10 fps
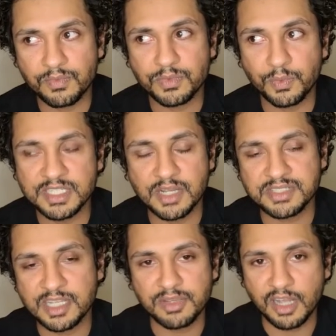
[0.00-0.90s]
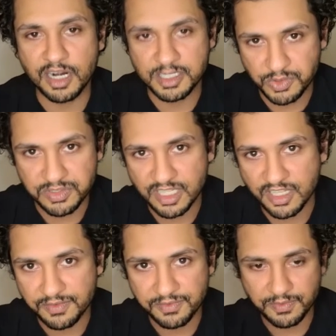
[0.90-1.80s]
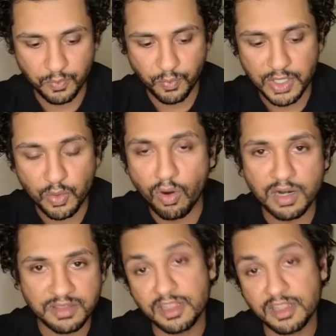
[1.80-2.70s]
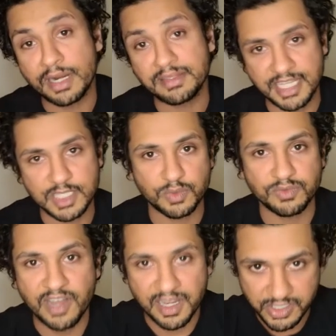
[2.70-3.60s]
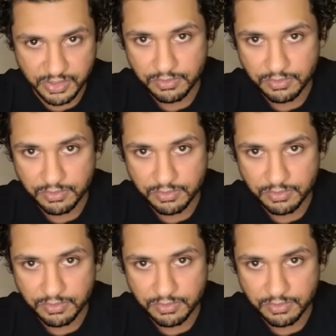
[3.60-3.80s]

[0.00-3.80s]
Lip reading: The reason I was saying be honest with yourself, when you are, then the right things will find you.